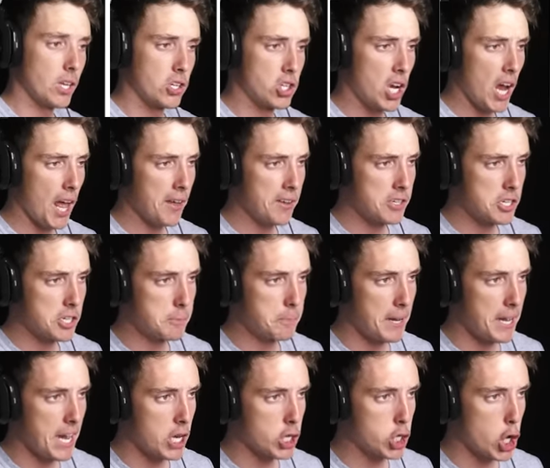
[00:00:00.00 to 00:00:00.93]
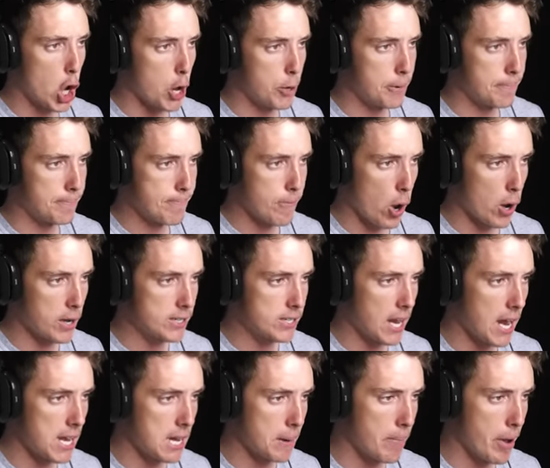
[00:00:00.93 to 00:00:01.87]
The challenge has been issued. I
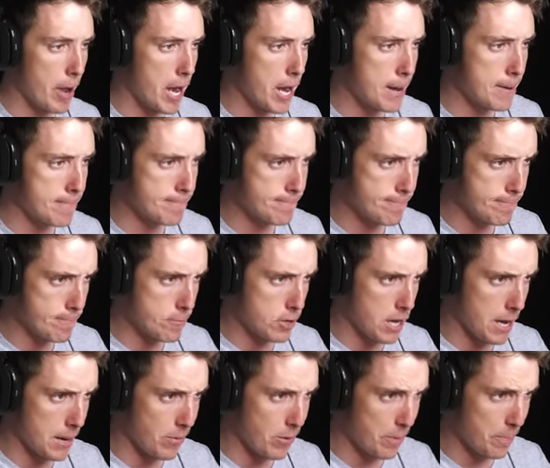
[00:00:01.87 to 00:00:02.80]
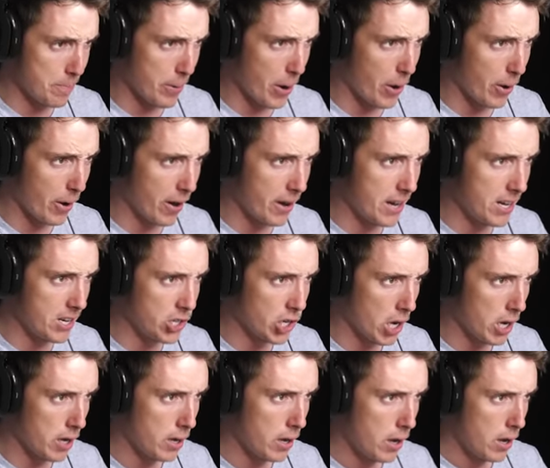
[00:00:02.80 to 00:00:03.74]
intend to beat it. Come on, Pogo
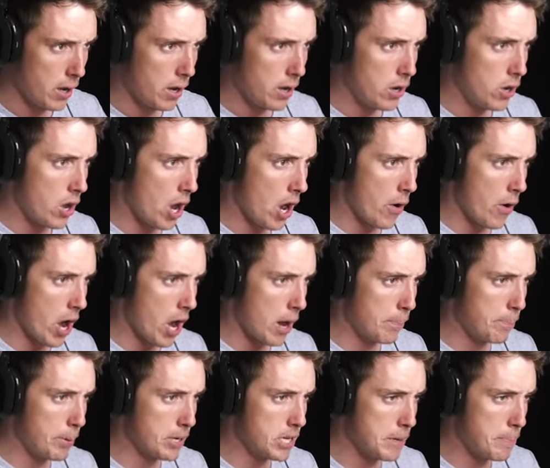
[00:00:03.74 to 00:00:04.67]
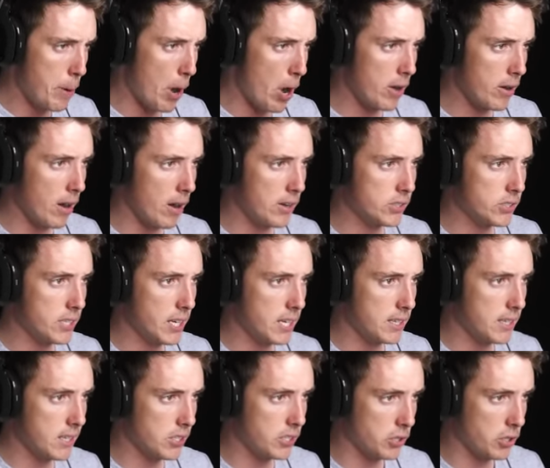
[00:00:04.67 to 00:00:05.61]
Ninja. No humping your pogo stick
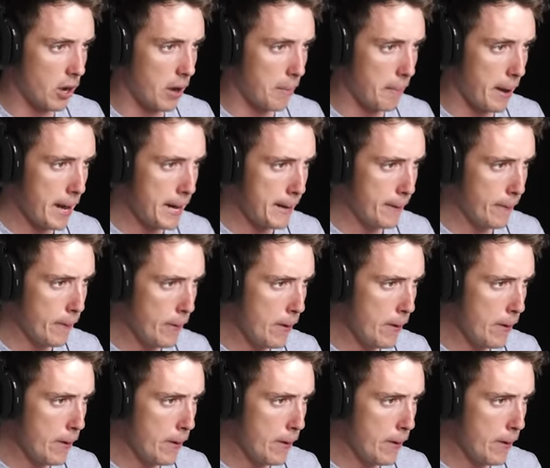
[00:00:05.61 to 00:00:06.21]
this time, mate.